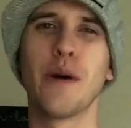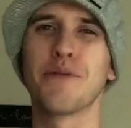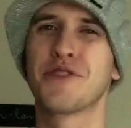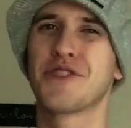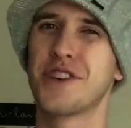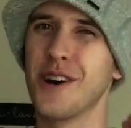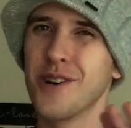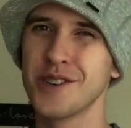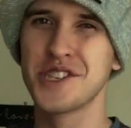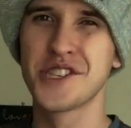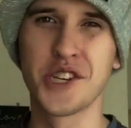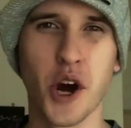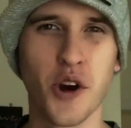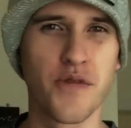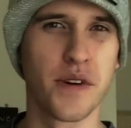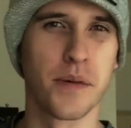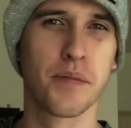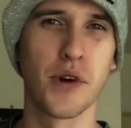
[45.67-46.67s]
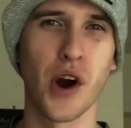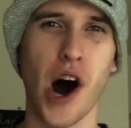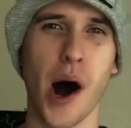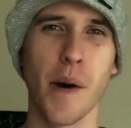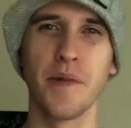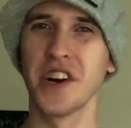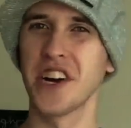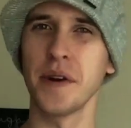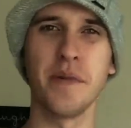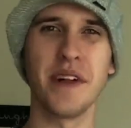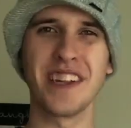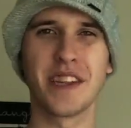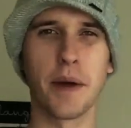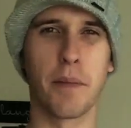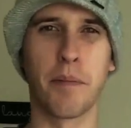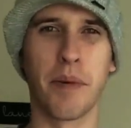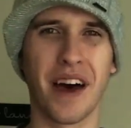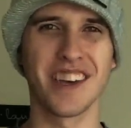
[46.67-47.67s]
Dude, I'm so stoked for prom. You're gonna be
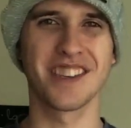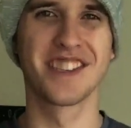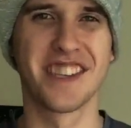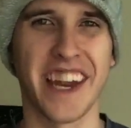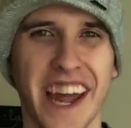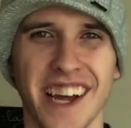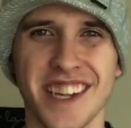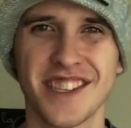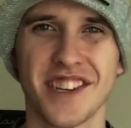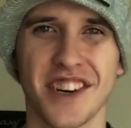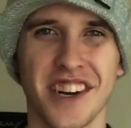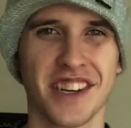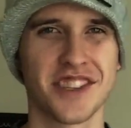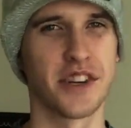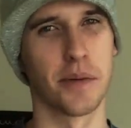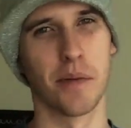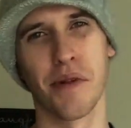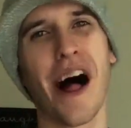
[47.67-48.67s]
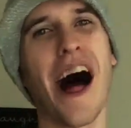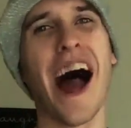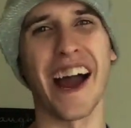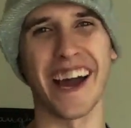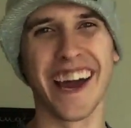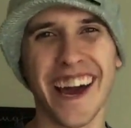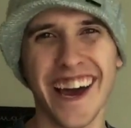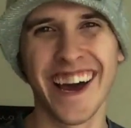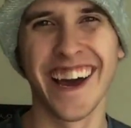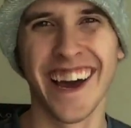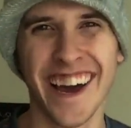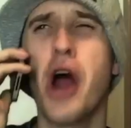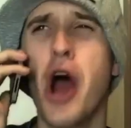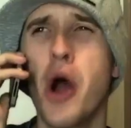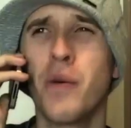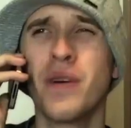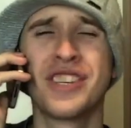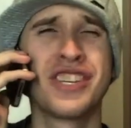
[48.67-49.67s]
like the best dancer because you're black.
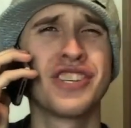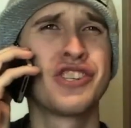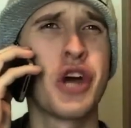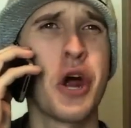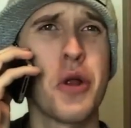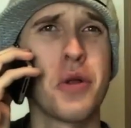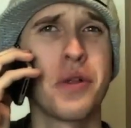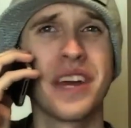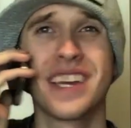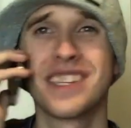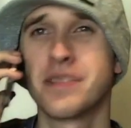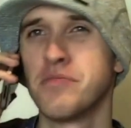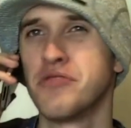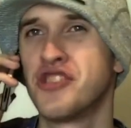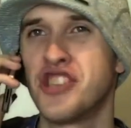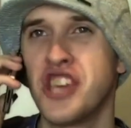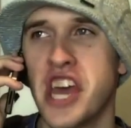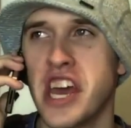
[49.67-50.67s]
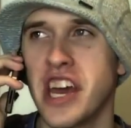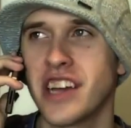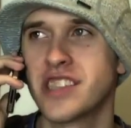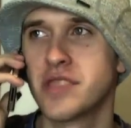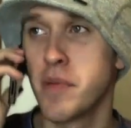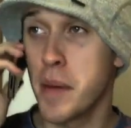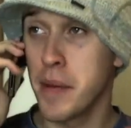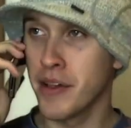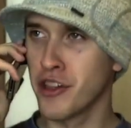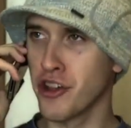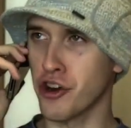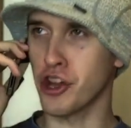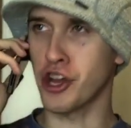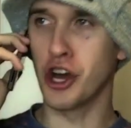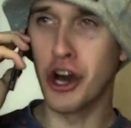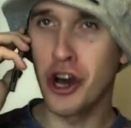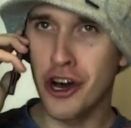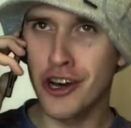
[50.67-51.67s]
Bro, we should totally get some chicks. Maybe a
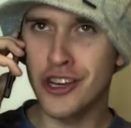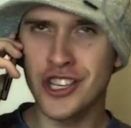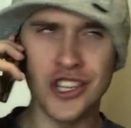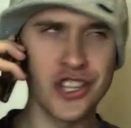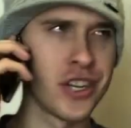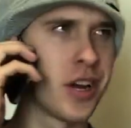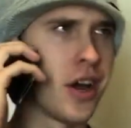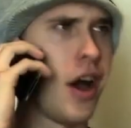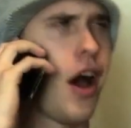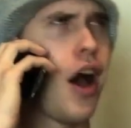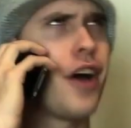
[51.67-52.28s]
little kush.